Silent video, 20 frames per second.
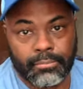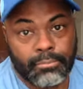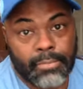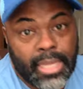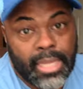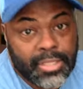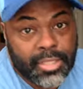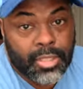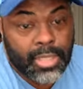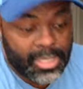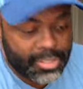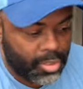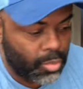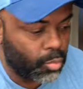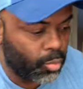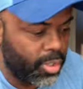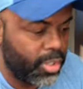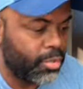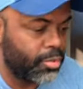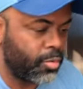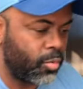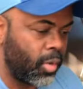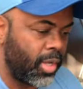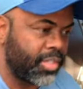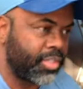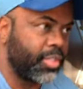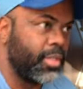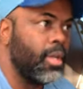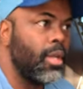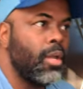That's a, that's a real
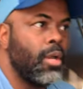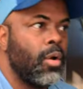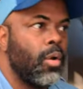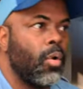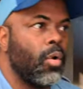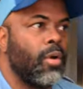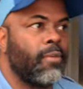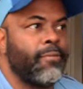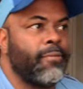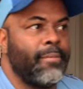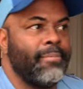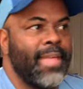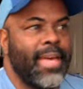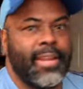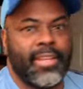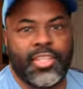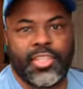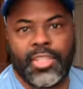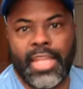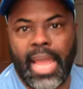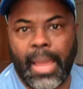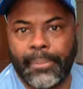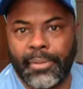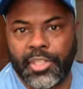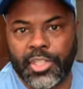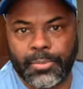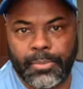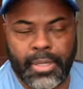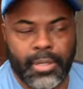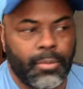question. Or from that
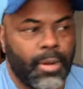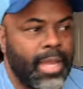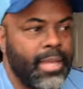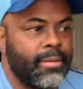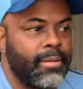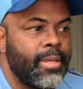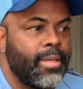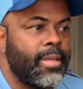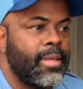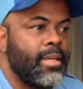establishment, right?